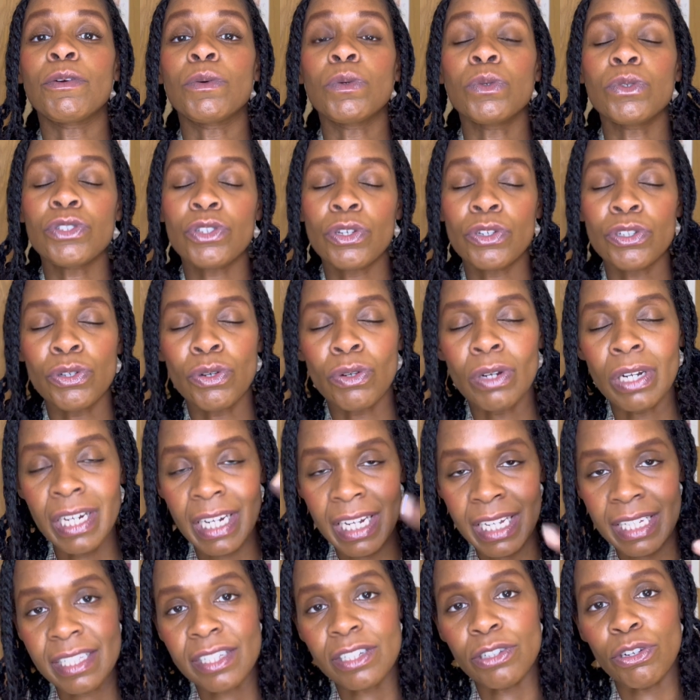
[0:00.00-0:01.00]
also your
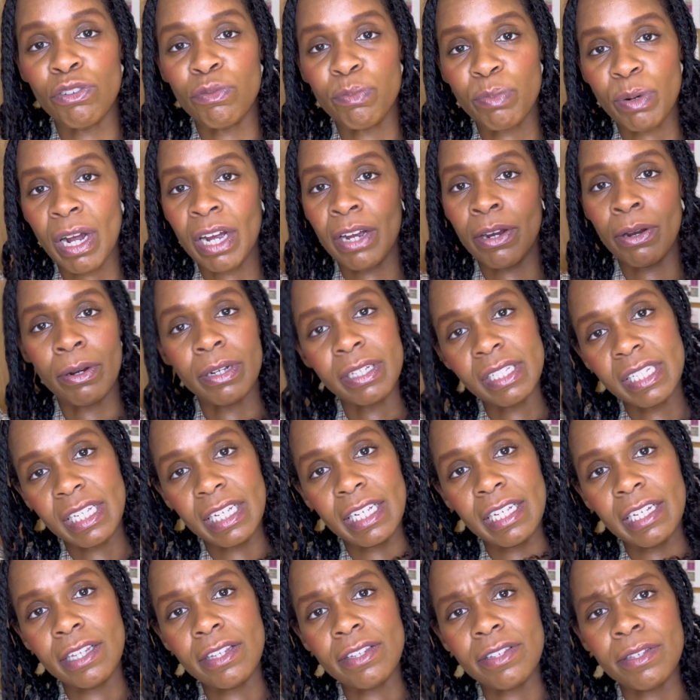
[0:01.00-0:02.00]
list of
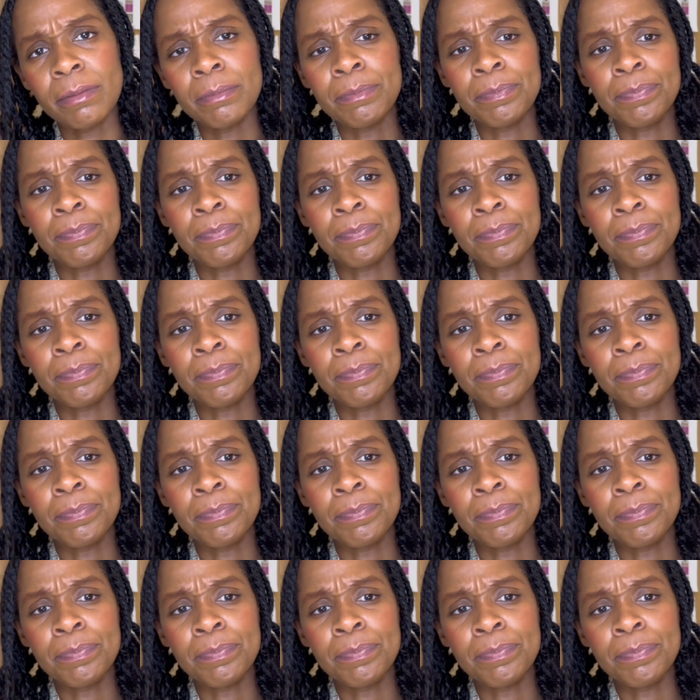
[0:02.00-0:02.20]
priorities.